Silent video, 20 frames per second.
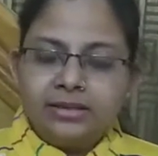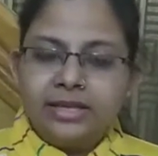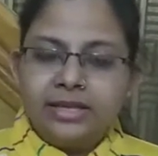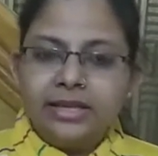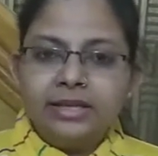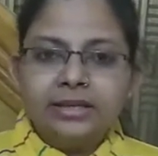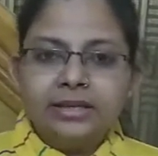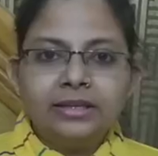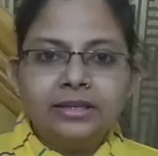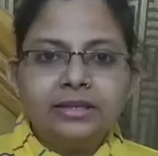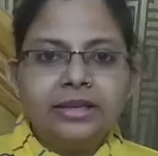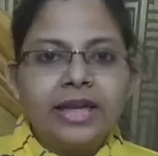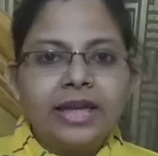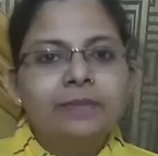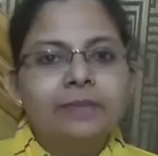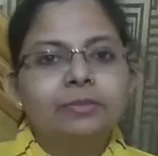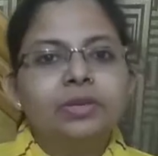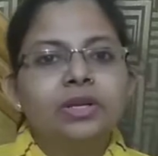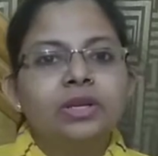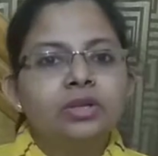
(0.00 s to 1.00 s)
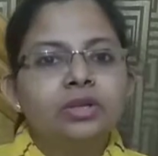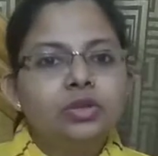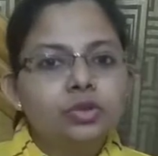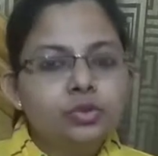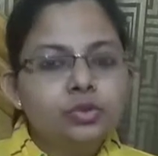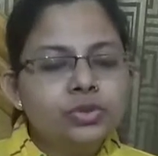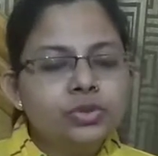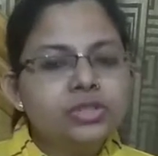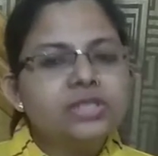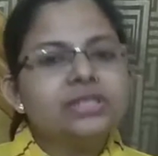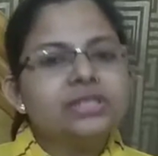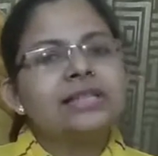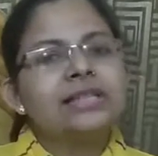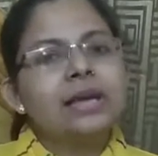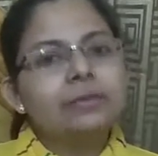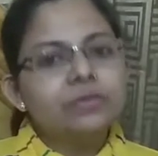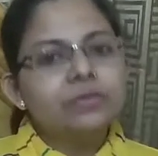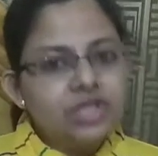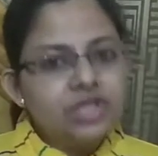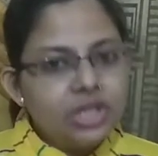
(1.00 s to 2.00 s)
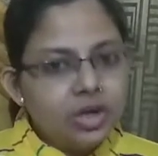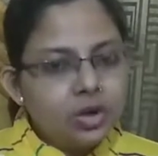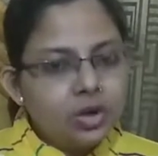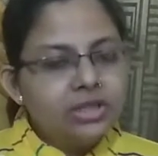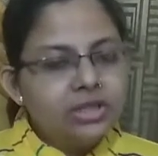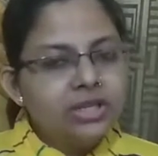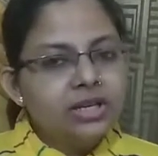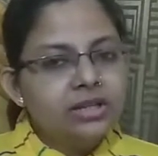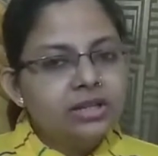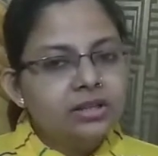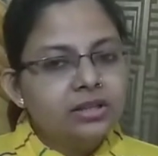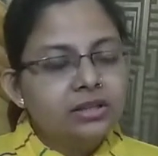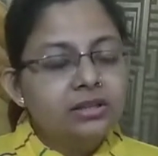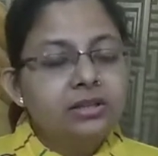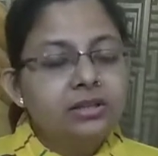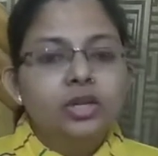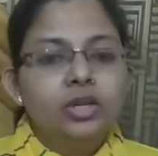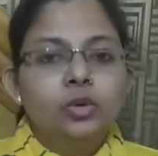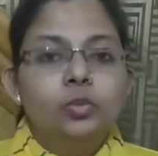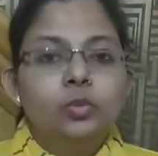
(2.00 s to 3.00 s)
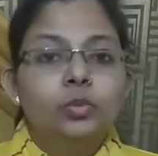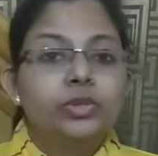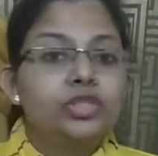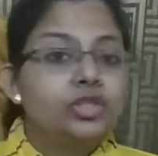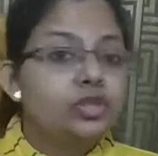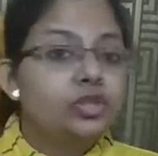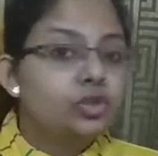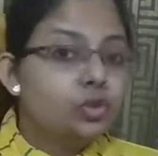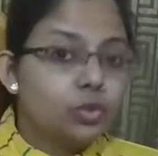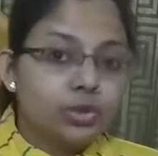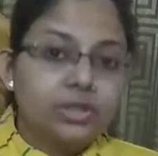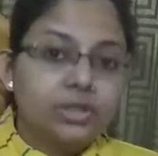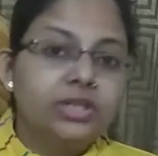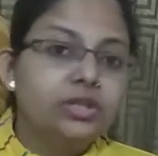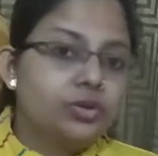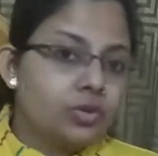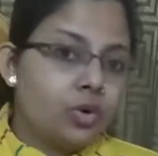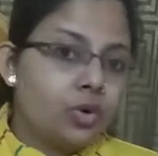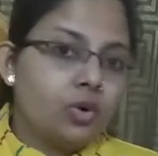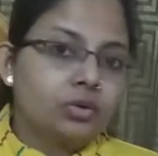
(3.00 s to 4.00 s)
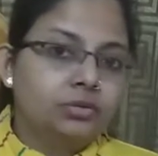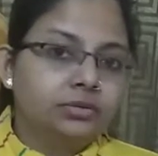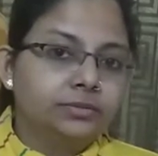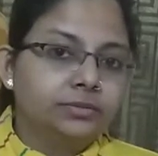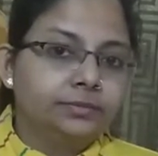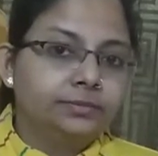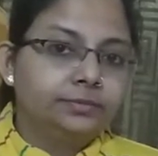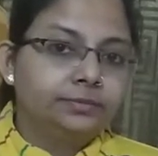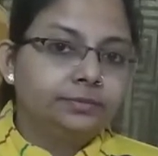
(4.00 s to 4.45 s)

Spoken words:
thing can be used someday or the other, which is totally wrong.